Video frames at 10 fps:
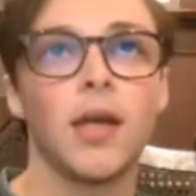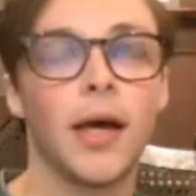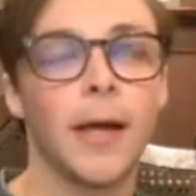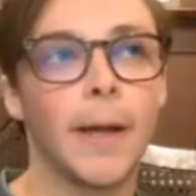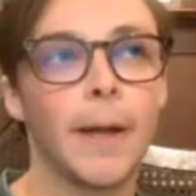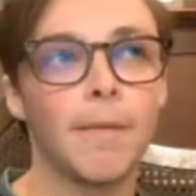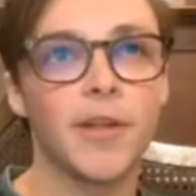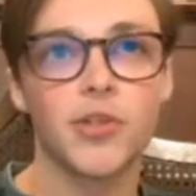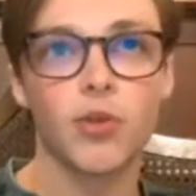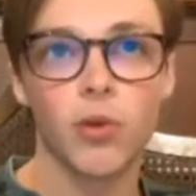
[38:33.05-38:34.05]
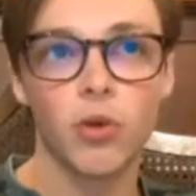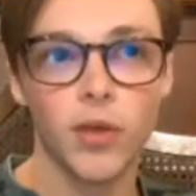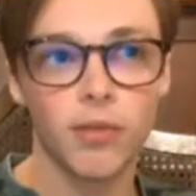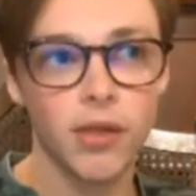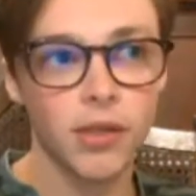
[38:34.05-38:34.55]
That's the real
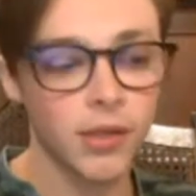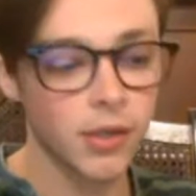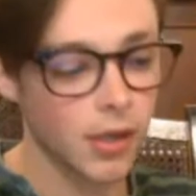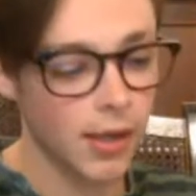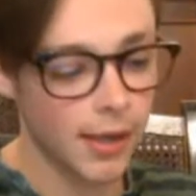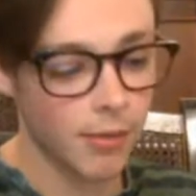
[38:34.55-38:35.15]
Reid Miller.